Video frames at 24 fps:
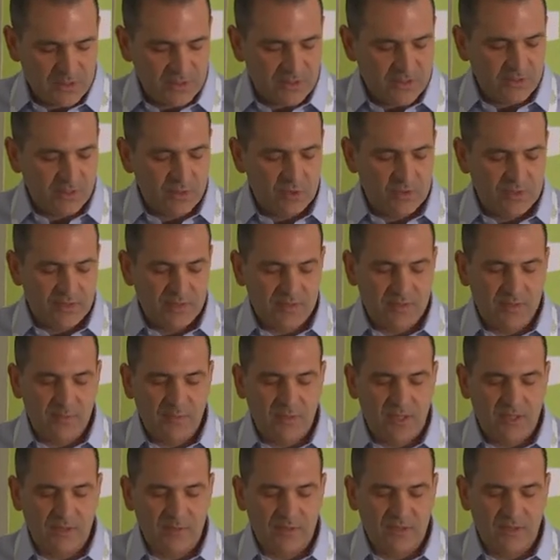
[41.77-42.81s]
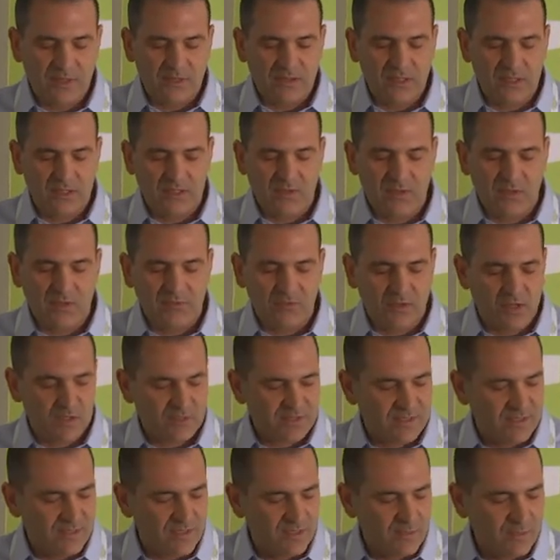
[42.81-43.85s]
and Securities Department at Herzog,
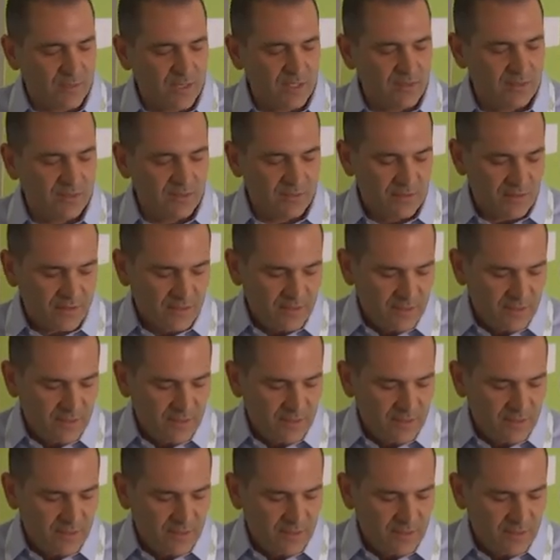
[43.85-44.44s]
Fox and Nehman.